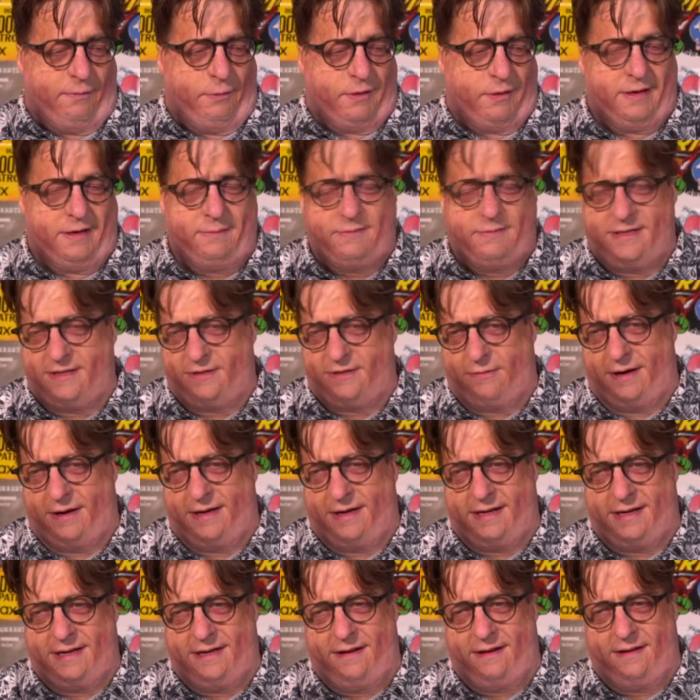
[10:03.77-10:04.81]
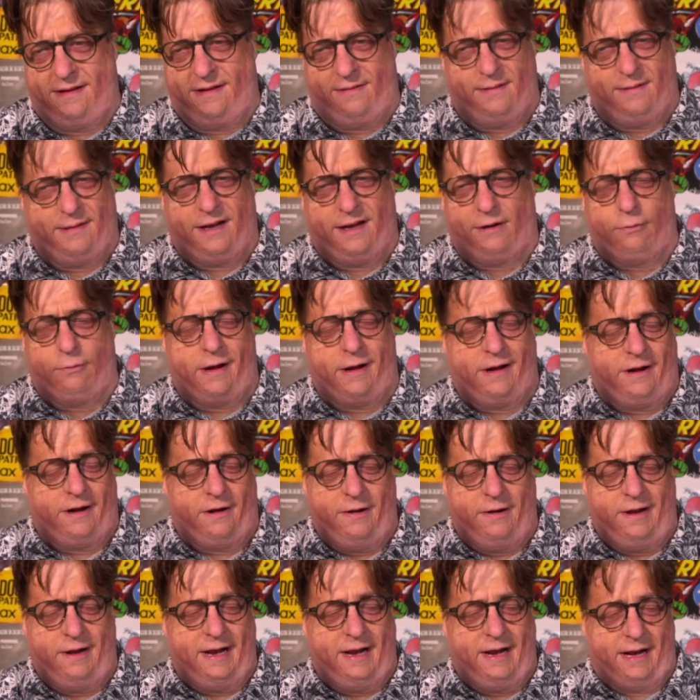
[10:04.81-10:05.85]
Williamson's run on it, little run
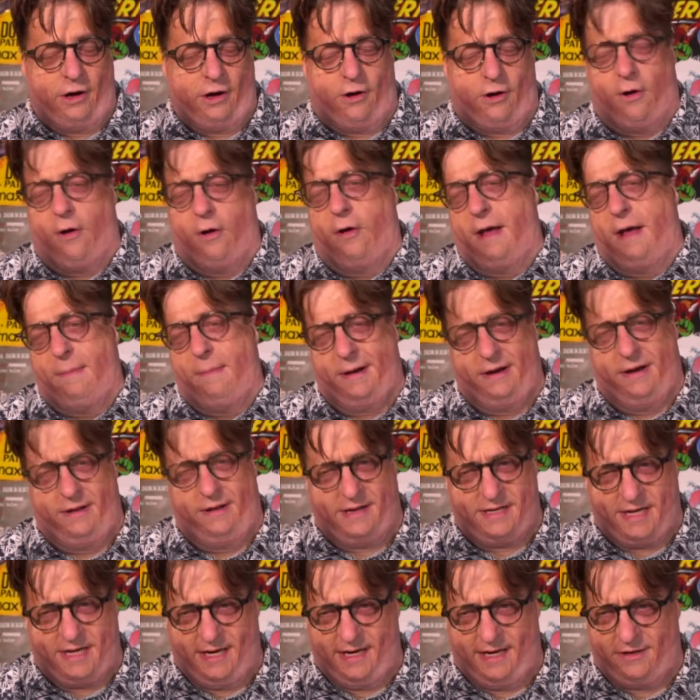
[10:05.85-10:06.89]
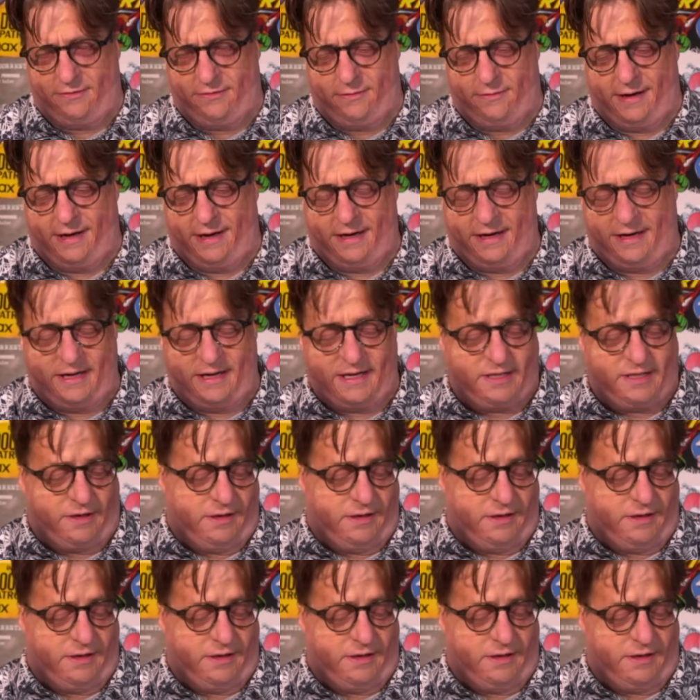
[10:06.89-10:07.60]
on it, and a whole lot better than Tynan's run on it.